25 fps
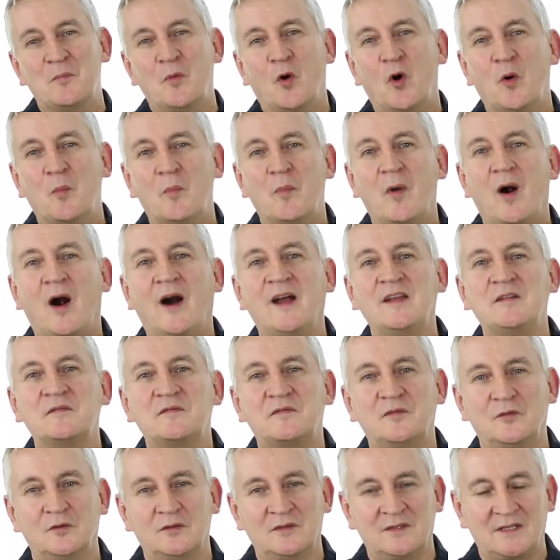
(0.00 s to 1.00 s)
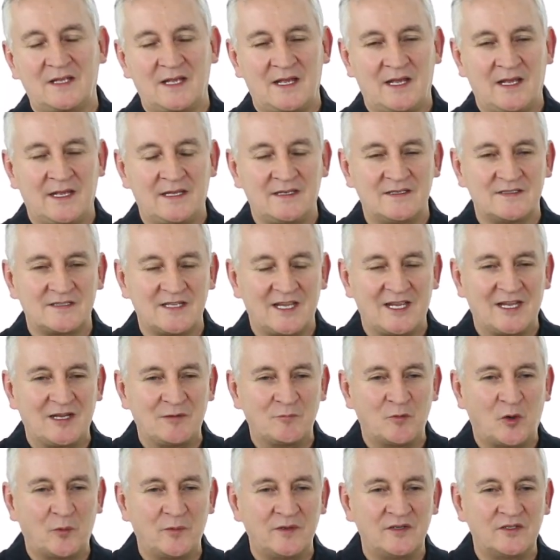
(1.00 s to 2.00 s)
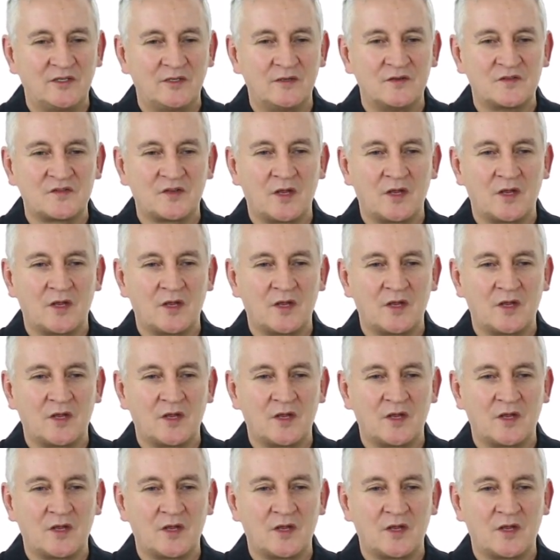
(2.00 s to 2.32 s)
more mindful and in what we do.